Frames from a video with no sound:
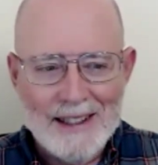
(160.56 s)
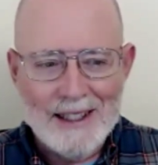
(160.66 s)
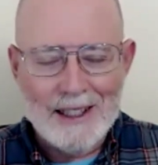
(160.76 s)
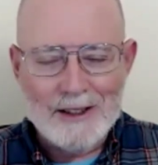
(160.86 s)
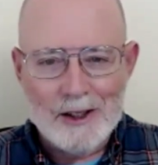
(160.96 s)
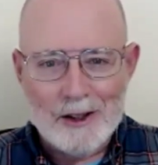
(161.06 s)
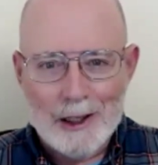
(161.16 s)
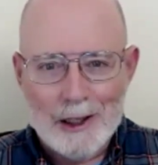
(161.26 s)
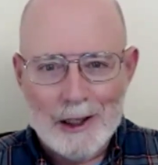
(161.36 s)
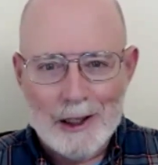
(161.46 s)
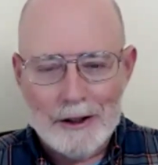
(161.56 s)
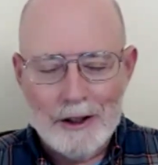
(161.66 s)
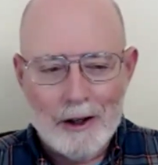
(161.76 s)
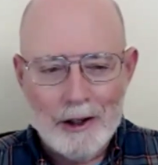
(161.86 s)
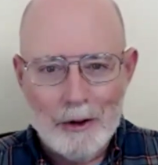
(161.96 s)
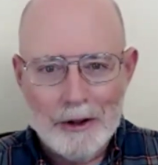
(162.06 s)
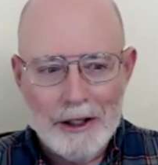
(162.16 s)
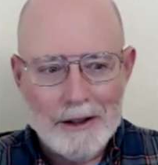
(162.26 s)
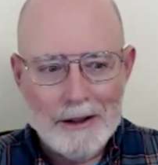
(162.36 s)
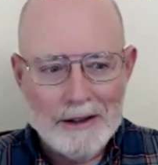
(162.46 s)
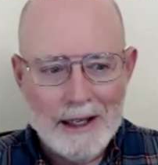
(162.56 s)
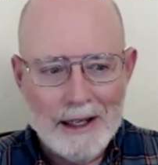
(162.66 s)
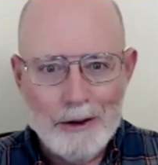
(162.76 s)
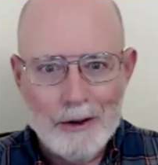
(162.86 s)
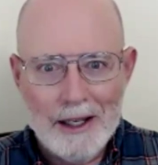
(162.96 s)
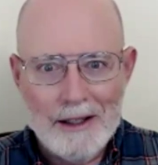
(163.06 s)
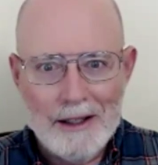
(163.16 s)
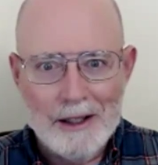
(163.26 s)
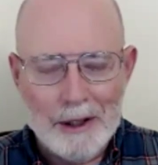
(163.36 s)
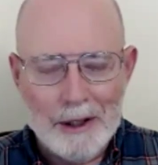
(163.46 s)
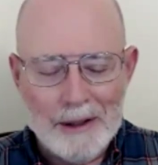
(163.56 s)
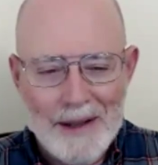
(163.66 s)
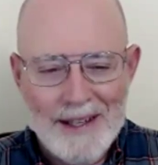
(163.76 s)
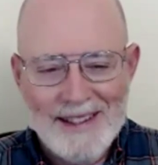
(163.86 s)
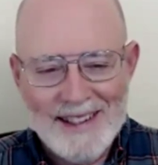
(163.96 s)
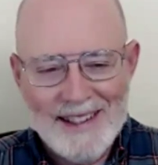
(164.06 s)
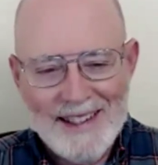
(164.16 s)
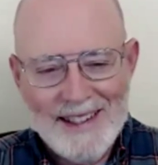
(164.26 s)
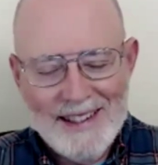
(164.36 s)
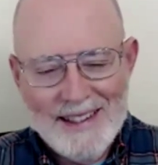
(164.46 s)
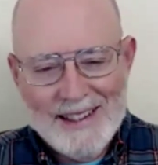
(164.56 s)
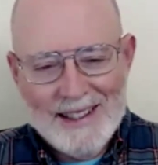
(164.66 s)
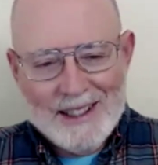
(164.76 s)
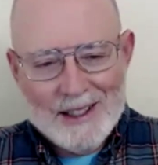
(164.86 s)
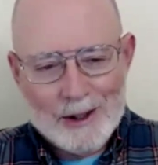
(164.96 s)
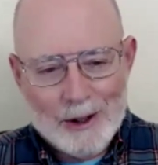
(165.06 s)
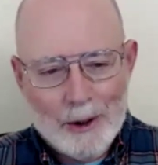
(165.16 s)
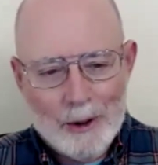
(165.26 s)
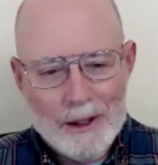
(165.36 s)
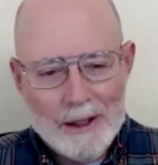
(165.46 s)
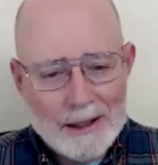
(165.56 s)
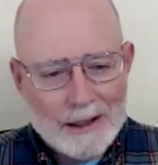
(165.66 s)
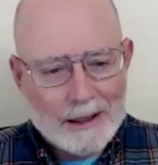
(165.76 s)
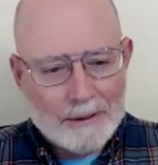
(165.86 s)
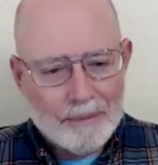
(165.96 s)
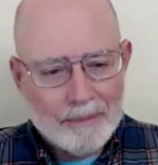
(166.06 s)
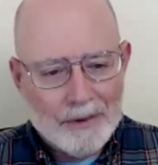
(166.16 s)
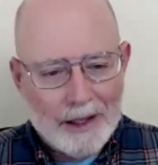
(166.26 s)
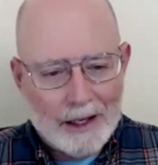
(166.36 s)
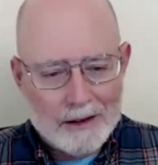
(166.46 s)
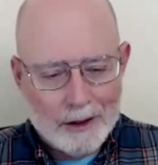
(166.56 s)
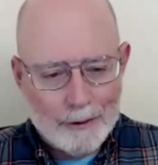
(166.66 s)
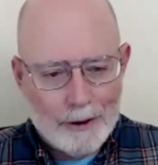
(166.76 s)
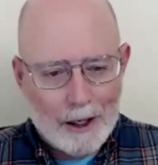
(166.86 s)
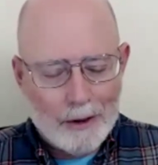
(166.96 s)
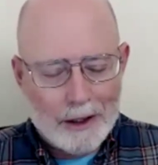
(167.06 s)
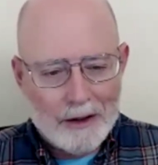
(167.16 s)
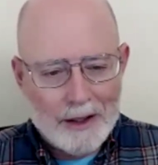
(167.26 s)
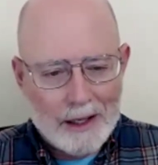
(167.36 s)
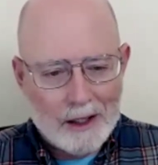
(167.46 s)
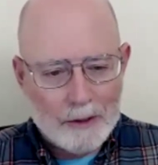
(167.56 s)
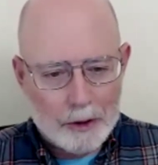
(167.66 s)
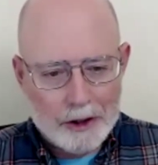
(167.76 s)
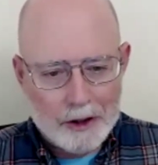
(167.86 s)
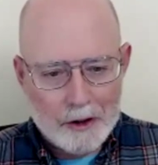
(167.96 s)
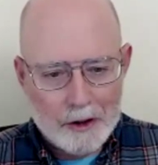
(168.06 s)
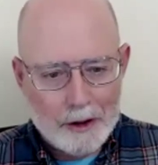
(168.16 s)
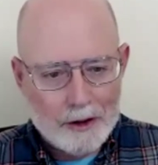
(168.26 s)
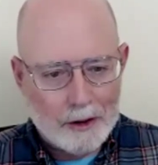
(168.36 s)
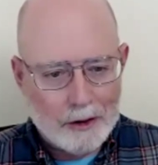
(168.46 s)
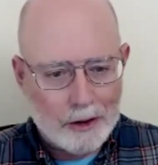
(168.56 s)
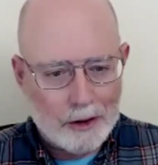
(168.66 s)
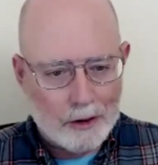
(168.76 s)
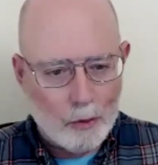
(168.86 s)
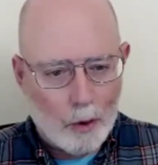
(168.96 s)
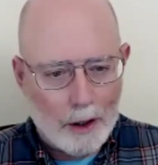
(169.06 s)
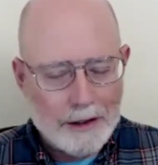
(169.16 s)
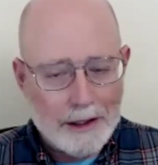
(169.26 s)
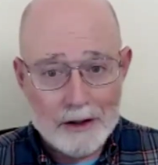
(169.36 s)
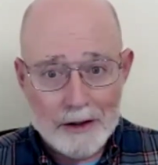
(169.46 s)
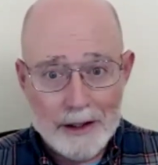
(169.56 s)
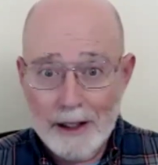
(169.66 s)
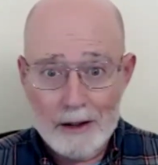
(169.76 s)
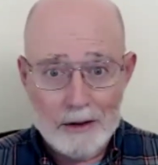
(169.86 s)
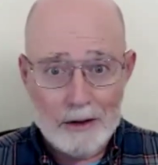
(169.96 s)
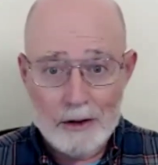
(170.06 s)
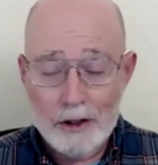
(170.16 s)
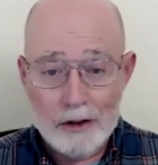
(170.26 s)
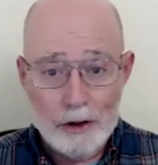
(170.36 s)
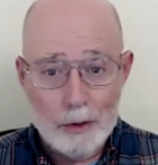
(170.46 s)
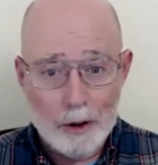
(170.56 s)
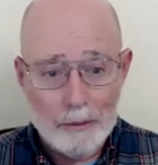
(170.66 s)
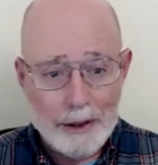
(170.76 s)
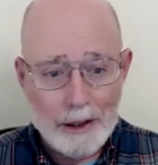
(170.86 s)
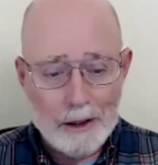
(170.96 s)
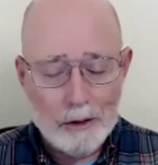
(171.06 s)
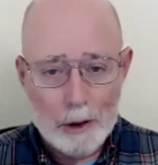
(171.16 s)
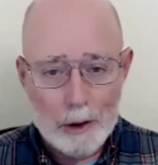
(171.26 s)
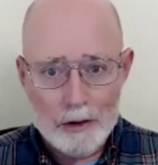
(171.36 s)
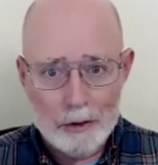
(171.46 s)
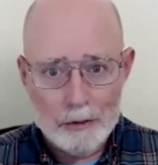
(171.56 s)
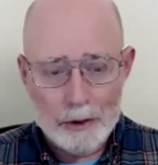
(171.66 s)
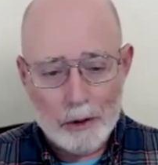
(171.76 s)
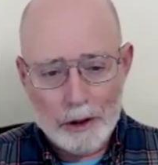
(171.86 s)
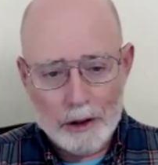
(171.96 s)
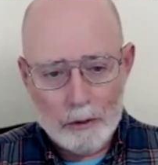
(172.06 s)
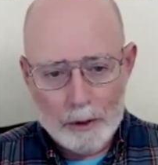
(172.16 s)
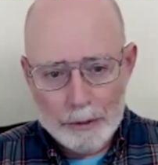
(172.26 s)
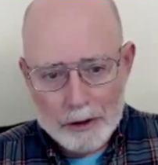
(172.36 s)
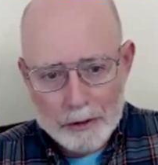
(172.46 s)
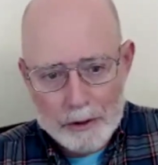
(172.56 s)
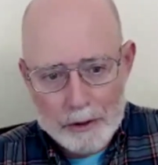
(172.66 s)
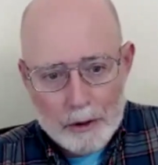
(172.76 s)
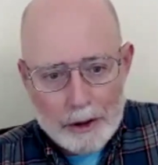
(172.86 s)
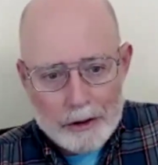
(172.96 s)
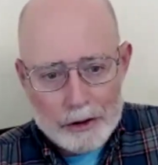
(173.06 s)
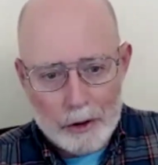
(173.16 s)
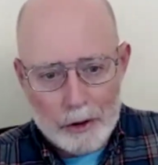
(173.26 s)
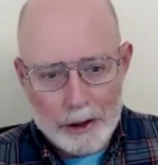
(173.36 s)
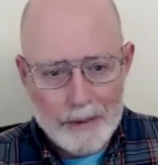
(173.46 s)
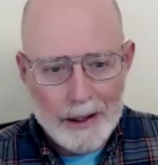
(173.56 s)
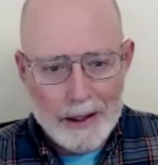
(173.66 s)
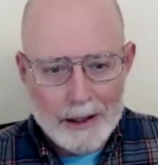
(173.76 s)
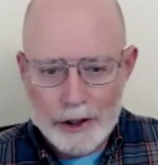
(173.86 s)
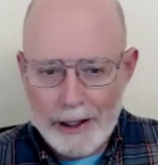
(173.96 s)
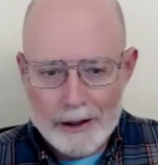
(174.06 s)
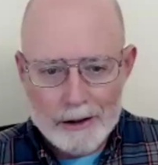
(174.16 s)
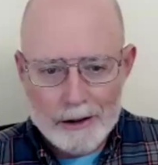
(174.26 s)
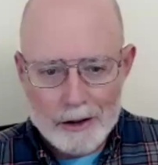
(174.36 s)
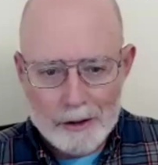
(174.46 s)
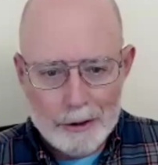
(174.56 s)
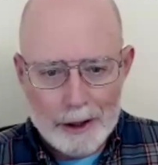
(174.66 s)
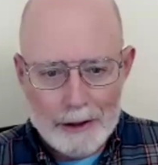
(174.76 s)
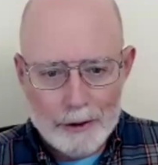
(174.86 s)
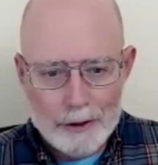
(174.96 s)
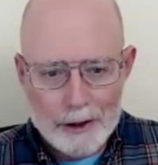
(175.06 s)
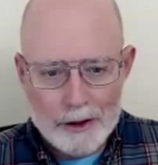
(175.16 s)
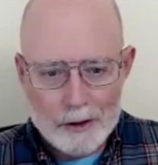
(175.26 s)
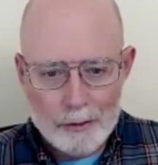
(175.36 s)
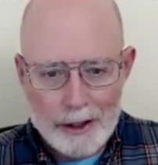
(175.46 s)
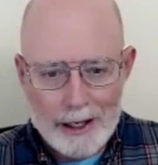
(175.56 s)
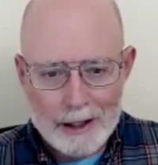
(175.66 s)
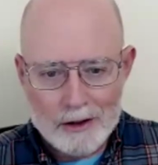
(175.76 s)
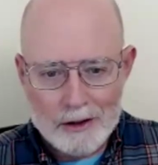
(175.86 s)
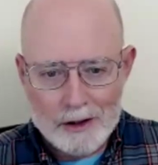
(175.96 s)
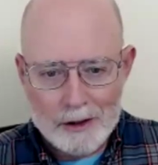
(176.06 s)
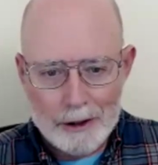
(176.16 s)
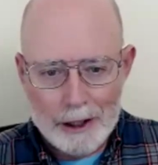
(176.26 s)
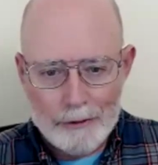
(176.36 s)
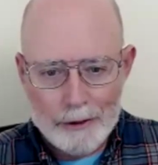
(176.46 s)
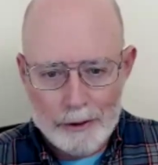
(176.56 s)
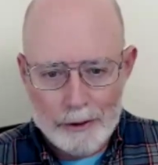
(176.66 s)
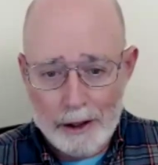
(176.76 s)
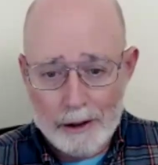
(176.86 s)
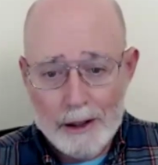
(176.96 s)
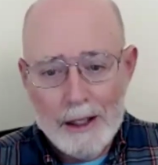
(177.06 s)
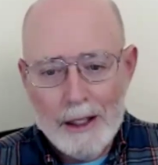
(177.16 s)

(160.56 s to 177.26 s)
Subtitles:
I just left click the audio again, and now you can hear me. So then to the far right of that is participants. There's just a 1 next to that because it's just you or me, whoever's doing the recording. The one person doing the recording showing chat doesn't apply for this. Reactions doesn't apply for the.